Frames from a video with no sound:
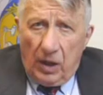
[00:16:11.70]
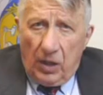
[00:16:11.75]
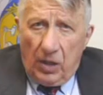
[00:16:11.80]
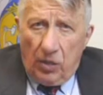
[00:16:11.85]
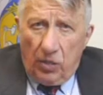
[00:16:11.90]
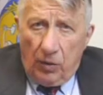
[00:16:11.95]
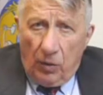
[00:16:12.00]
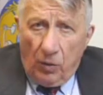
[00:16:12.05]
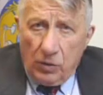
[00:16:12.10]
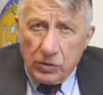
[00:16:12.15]

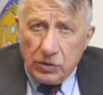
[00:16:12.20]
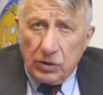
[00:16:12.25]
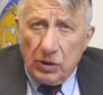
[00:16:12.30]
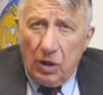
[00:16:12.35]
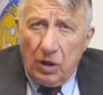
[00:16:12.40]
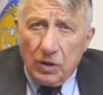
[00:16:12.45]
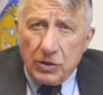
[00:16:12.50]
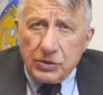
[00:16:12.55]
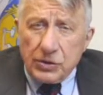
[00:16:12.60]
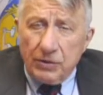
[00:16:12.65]
Those
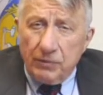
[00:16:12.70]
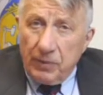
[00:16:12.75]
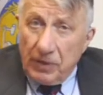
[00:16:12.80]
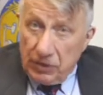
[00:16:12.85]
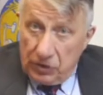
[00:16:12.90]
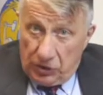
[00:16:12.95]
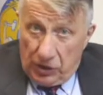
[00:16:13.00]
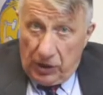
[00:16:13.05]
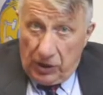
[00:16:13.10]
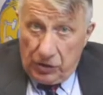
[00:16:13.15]
laws have
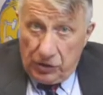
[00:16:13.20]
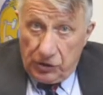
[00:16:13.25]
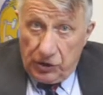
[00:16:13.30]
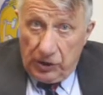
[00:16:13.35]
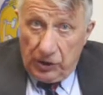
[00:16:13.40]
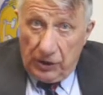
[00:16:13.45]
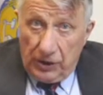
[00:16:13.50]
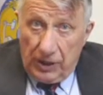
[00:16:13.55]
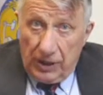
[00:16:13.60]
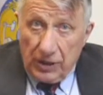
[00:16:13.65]
been
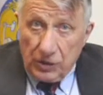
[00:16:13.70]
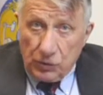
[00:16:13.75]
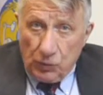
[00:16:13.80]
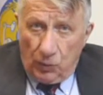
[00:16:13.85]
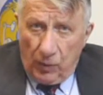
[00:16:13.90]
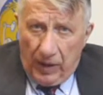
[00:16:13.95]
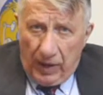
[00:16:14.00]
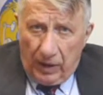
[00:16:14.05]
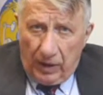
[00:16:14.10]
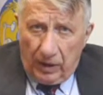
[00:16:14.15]
changing as
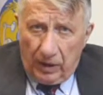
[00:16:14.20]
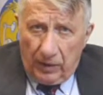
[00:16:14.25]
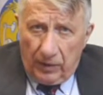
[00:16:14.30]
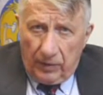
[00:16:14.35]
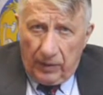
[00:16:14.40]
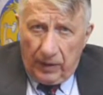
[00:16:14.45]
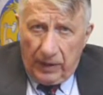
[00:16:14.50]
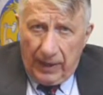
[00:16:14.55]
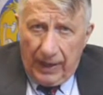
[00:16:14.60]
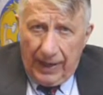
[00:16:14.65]

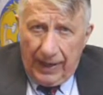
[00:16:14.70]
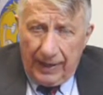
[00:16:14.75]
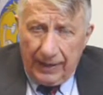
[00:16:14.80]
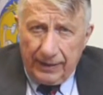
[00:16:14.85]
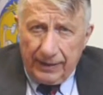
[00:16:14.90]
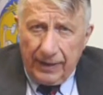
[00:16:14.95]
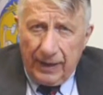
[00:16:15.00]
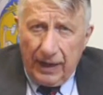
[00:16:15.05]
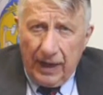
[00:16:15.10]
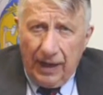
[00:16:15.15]
well,
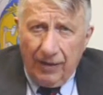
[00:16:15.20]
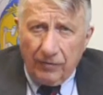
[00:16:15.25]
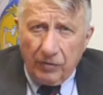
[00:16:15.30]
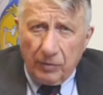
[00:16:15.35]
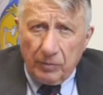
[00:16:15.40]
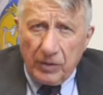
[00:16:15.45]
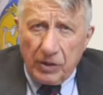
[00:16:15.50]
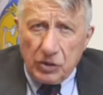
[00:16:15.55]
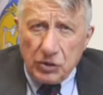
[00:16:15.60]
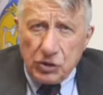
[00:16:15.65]
and they
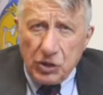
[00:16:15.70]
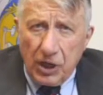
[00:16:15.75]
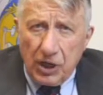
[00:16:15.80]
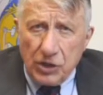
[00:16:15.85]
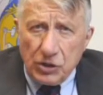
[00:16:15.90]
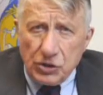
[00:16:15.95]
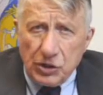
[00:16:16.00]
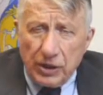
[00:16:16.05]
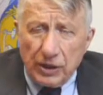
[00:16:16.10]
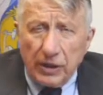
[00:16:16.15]
haven't been
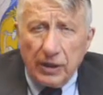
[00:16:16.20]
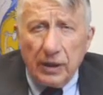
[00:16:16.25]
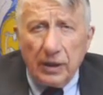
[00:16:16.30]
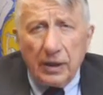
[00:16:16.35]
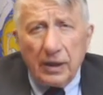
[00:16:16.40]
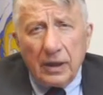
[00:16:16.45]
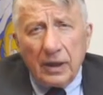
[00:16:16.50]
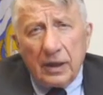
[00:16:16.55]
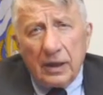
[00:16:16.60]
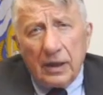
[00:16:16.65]
changing
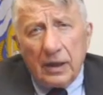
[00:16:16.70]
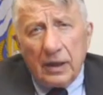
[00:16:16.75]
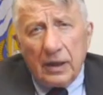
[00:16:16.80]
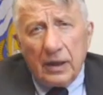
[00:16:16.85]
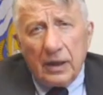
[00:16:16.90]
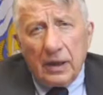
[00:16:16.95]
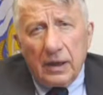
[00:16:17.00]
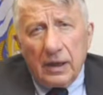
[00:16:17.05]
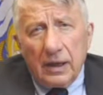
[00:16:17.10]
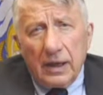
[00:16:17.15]

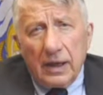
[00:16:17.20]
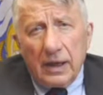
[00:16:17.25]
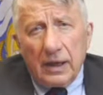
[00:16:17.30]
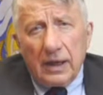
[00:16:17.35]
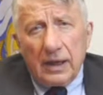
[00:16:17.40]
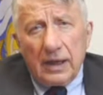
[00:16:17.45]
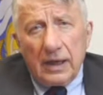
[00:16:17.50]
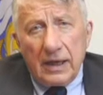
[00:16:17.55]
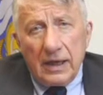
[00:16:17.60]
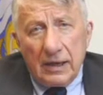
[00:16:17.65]

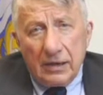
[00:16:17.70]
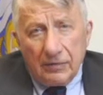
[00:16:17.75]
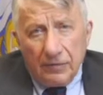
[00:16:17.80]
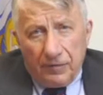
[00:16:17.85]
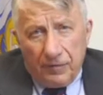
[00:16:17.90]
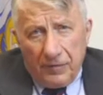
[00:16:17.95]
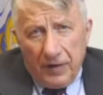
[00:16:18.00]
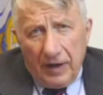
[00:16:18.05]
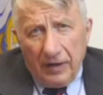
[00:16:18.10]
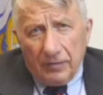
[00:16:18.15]
in
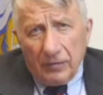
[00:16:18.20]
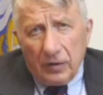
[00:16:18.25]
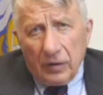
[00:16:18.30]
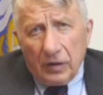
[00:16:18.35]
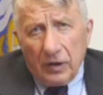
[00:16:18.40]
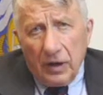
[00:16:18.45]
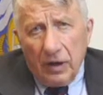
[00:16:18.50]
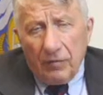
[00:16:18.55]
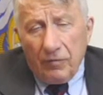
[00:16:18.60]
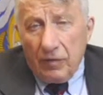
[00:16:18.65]

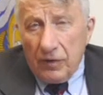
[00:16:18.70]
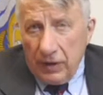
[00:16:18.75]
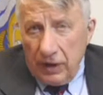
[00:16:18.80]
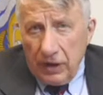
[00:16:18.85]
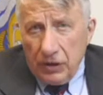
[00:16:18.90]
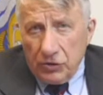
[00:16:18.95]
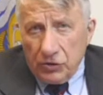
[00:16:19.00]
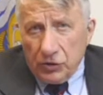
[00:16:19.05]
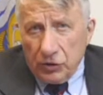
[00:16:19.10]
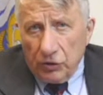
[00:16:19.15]
favor of the
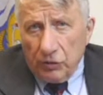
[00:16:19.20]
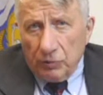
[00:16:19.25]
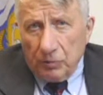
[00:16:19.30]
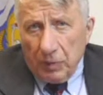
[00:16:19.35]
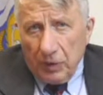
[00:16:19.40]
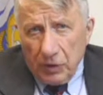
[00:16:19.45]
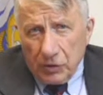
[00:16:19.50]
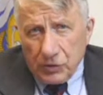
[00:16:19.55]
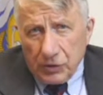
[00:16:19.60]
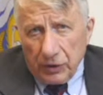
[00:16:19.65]
injured
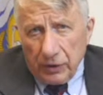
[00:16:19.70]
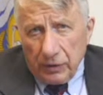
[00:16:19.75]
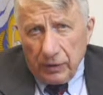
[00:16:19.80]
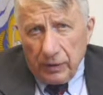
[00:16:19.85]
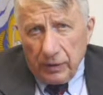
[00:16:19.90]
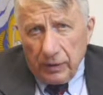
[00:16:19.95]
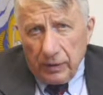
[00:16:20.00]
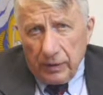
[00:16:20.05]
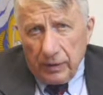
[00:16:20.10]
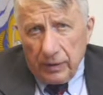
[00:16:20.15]
person.
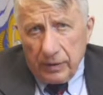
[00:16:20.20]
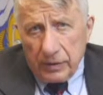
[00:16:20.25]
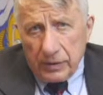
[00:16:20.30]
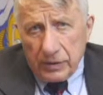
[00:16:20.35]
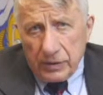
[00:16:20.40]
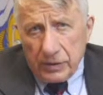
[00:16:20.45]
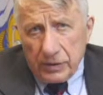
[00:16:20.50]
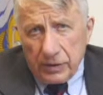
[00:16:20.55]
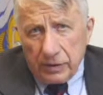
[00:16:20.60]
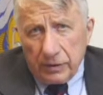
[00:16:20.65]

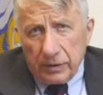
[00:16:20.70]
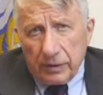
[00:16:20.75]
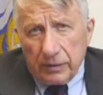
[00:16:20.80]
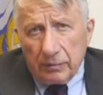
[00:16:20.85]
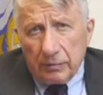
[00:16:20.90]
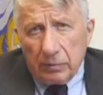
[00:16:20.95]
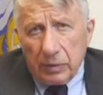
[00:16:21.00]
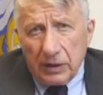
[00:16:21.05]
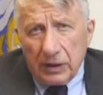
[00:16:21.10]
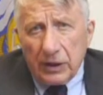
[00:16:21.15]
This is a
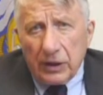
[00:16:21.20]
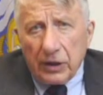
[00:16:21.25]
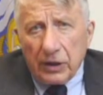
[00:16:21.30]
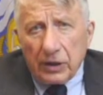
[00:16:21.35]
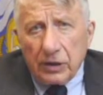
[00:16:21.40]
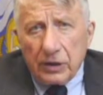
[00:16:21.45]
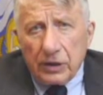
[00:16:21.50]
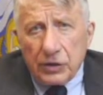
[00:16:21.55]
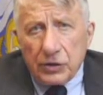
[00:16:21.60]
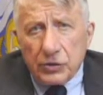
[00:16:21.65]

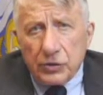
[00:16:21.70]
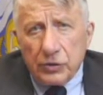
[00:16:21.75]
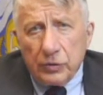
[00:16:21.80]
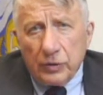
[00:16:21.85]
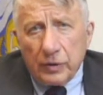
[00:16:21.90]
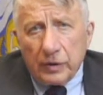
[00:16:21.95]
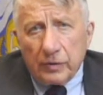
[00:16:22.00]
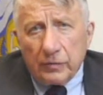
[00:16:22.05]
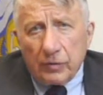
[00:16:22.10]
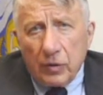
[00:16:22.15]
political
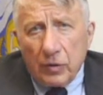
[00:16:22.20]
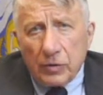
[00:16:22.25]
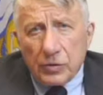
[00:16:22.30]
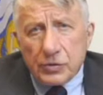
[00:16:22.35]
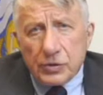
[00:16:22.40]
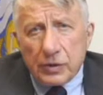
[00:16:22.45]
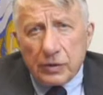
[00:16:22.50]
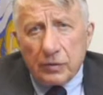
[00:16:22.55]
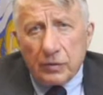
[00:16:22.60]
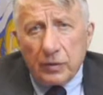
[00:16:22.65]
issue, and of
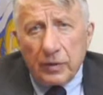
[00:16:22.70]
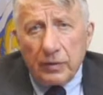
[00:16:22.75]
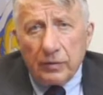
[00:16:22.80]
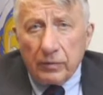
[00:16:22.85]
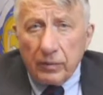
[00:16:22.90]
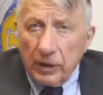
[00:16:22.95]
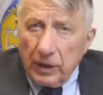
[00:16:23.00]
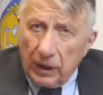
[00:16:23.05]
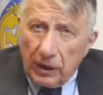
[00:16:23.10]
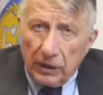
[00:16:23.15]
course we
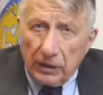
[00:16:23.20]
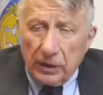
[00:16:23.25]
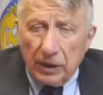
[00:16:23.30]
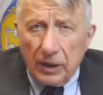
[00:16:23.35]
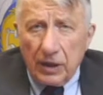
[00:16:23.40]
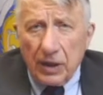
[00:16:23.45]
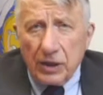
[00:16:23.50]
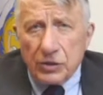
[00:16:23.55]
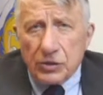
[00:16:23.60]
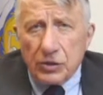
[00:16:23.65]
were in an
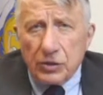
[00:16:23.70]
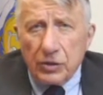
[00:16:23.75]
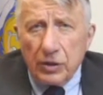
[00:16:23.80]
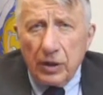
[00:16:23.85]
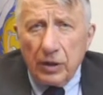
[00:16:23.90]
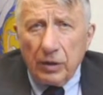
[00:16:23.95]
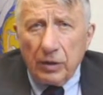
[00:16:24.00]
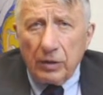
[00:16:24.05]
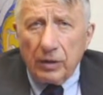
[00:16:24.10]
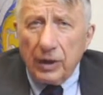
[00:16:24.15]
election
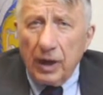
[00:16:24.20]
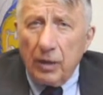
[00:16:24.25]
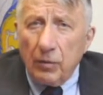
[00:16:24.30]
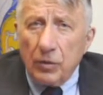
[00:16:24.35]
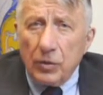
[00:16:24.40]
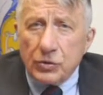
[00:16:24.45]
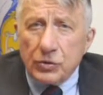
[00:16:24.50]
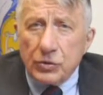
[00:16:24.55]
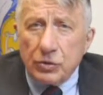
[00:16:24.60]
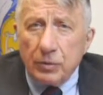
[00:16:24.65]
year, and I
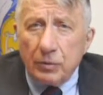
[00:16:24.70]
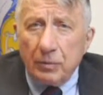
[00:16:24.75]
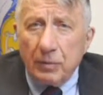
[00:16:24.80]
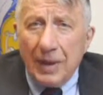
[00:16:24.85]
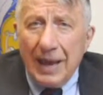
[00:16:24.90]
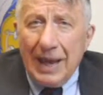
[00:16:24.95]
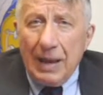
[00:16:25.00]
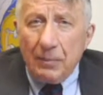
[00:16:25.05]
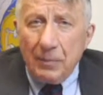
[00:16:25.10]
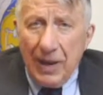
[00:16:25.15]
want you to
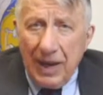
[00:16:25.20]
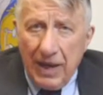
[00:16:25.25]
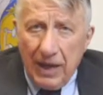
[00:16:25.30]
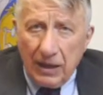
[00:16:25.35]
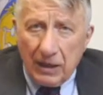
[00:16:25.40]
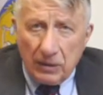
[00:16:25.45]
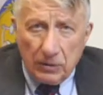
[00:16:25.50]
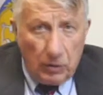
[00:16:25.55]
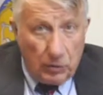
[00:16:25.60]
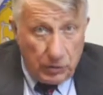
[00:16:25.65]
pay
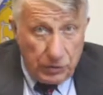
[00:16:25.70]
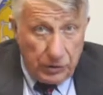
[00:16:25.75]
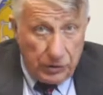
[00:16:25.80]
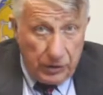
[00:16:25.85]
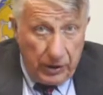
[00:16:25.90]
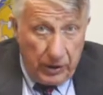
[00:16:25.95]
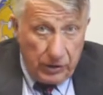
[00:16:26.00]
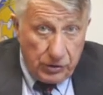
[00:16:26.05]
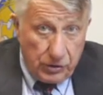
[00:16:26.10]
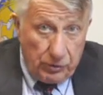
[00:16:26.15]
close
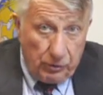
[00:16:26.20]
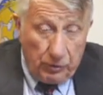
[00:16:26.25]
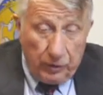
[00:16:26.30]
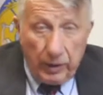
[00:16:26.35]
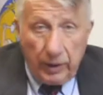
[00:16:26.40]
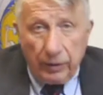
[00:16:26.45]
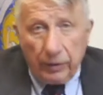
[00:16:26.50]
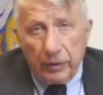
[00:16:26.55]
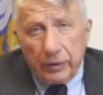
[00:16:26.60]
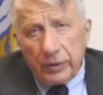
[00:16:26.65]
attention. We're
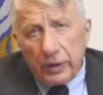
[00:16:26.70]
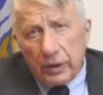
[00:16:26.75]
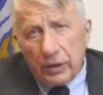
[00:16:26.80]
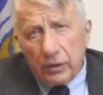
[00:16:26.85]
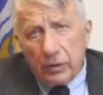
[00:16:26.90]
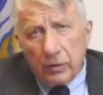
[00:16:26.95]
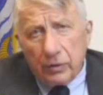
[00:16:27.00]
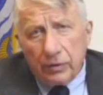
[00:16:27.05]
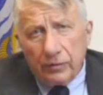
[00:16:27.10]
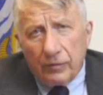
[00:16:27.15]
not going to tell
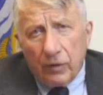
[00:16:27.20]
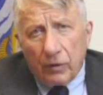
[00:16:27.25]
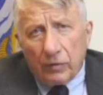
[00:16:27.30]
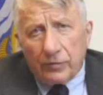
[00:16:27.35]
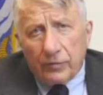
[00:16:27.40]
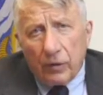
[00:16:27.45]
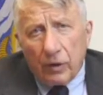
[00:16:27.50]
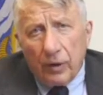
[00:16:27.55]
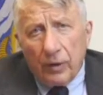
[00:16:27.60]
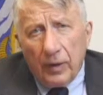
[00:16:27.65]
you who to
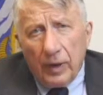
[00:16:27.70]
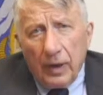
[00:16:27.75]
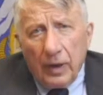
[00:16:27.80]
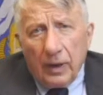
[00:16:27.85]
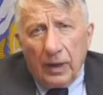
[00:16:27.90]
vote for.